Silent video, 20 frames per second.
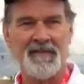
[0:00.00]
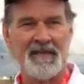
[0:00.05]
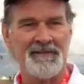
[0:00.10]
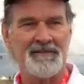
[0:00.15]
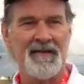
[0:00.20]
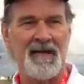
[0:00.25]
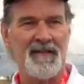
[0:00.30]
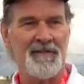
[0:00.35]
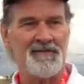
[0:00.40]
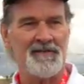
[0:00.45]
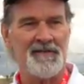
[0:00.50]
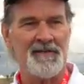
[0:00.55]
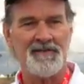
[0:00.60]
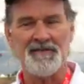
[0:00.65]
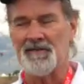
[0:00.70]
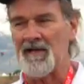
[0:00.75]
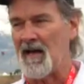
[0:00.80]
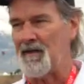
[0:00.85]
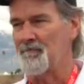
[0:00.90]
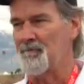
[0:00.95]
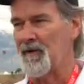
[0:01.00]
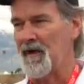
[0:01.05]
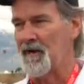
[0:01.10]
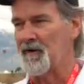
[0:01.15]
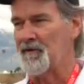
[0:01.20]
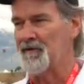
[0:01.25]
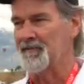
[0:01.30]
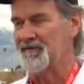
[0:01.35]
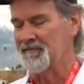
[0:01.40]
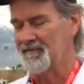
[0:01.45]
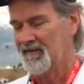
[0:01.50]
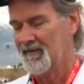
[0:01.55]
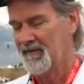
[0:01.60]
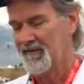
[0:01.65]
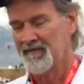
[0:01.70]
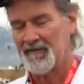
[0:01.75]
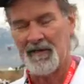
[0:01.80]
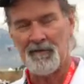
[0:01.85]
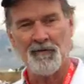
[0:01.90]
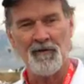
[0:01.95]
Technology has gotten better and
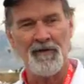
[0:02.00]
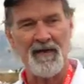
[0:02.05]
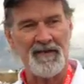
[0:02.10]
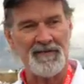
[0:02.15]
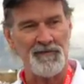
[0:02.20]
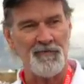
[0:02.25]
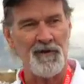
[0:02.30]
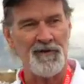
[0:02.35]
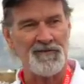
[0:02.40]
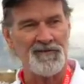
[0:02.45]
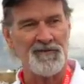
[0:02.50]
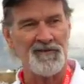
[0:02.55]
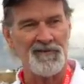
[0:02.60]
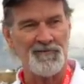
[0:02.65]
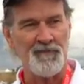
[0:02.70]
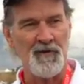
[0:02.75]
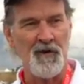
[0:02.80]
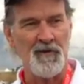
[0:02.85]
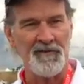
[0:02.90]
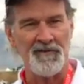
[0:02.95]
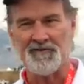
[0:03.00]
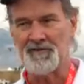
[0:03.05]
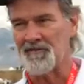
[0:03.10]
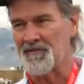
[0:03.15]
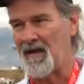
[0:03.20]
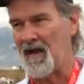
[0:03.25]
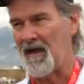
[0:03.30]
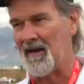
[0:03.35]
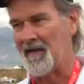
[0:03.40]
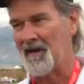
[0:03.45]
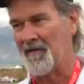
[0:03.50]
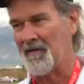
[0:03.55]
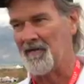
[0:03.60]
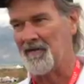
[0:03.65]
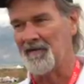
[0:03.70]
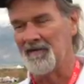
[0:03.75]
they realized it wasn't the smoke, it's just hot air.